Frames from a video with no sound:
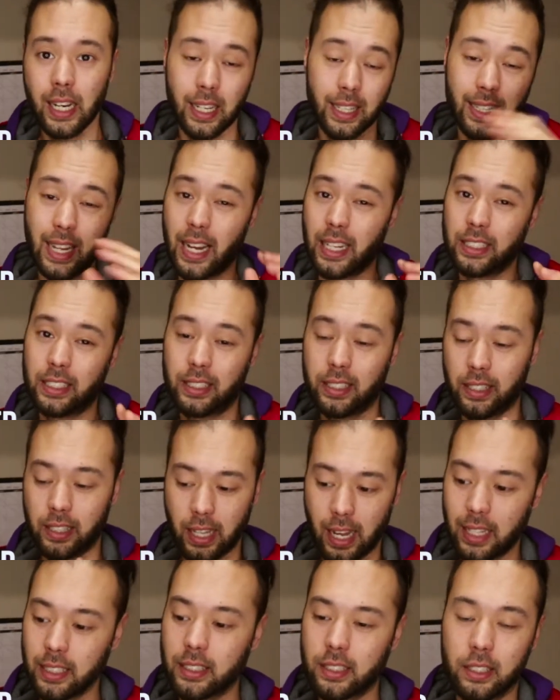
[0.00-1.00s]

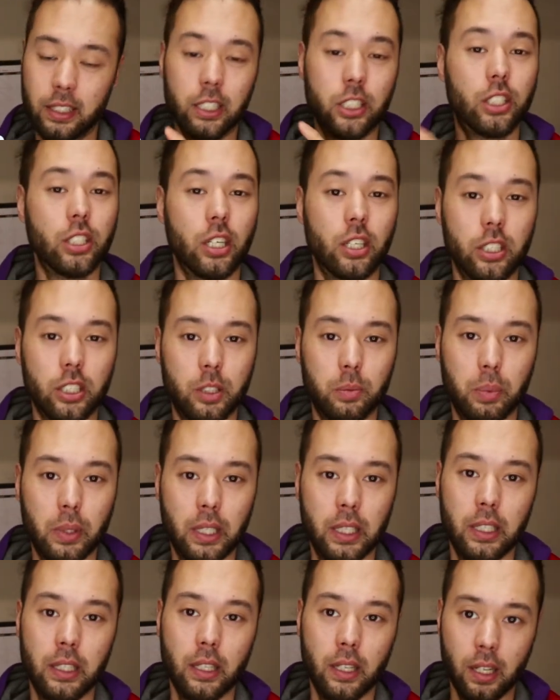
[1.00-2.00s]
That's the shutter
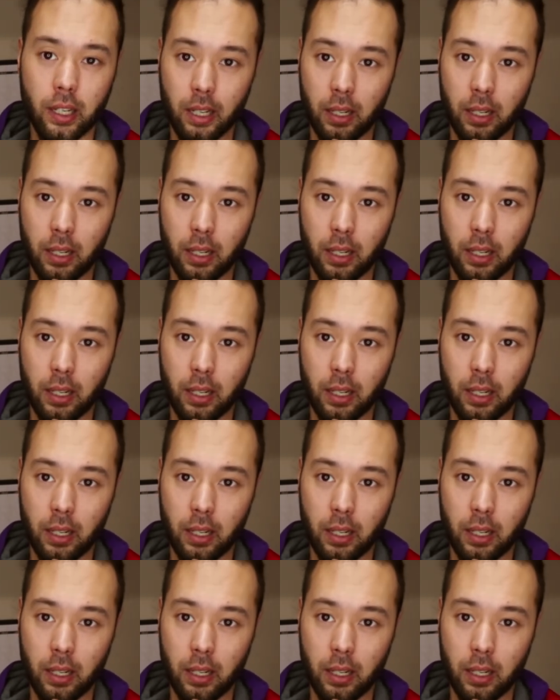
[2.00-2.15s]
speed.